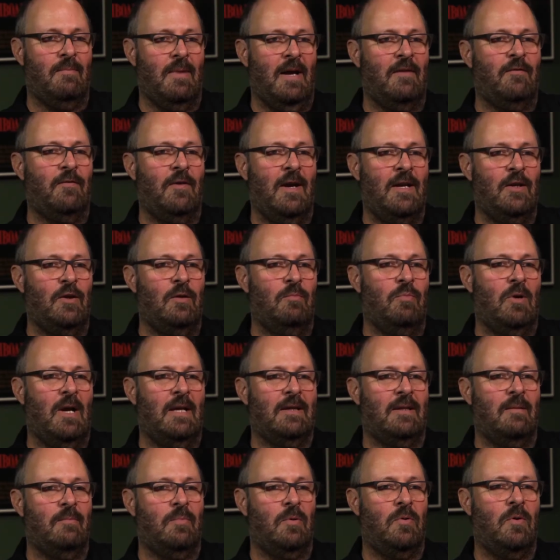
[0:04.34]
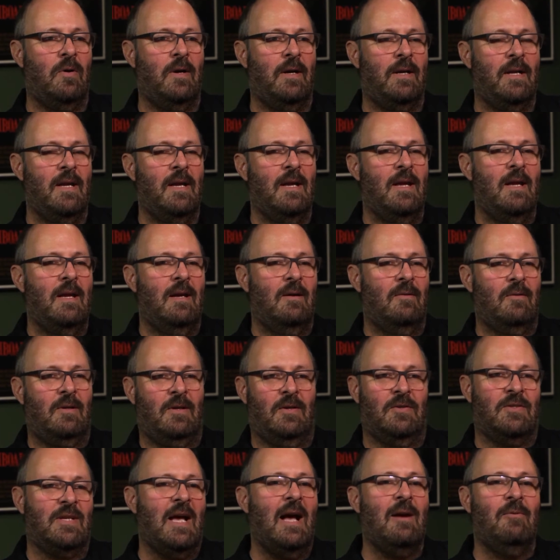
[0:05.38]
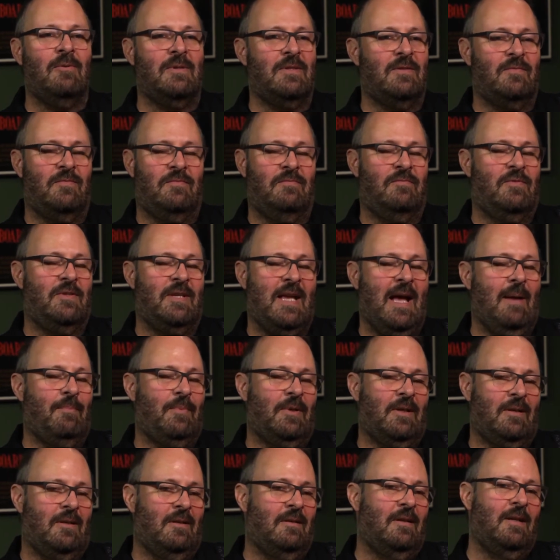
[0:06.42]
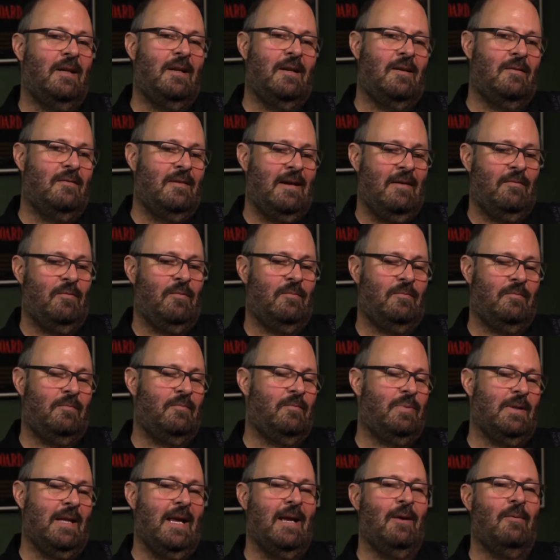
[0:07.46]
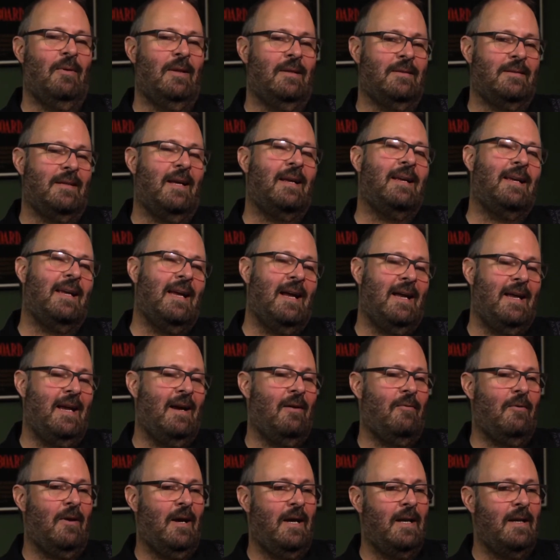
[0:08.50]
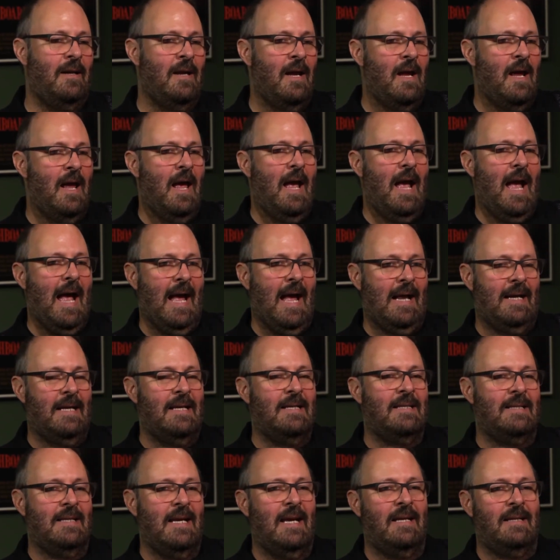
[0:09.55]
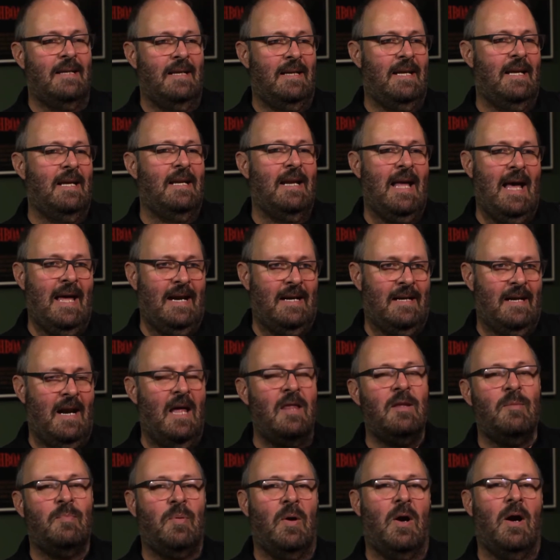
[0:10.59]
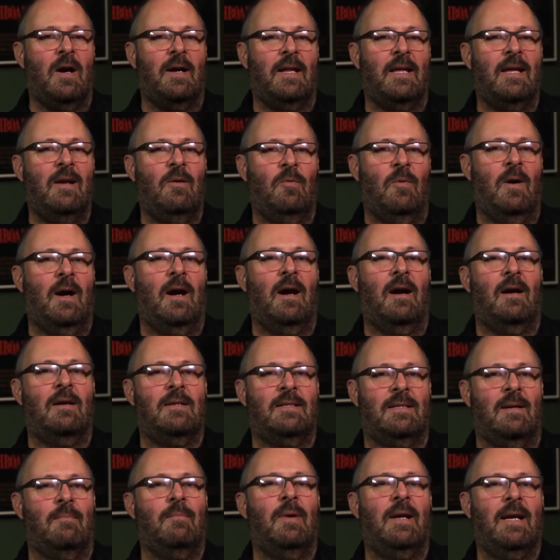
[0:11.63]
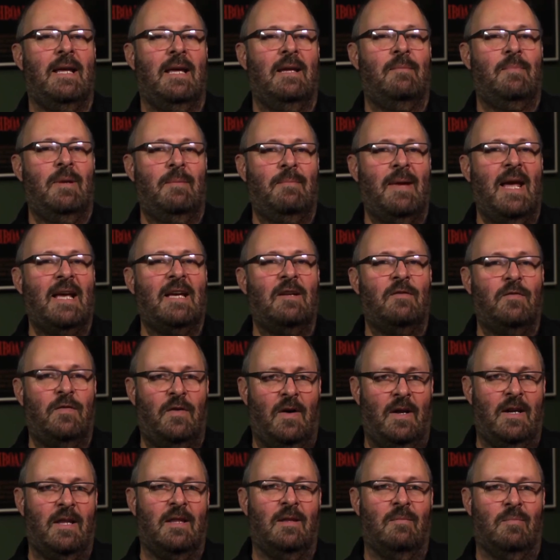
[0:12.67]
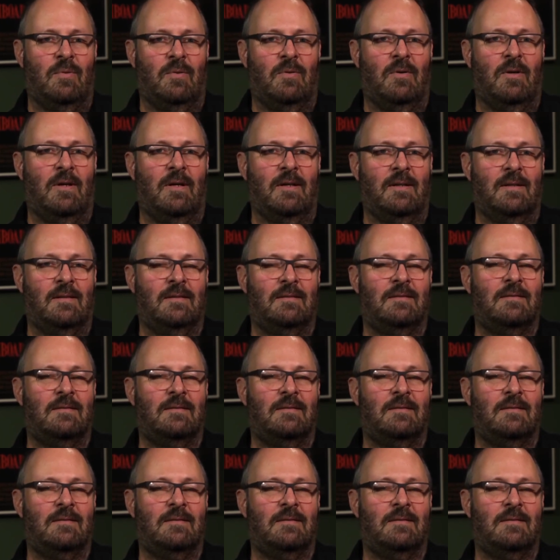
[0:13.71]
my friend who brought the board, because I was skeptical, you know, everyone playing with it was like, yeah, yeah, right. And he said that he had had another party where somebody had been making fun of the board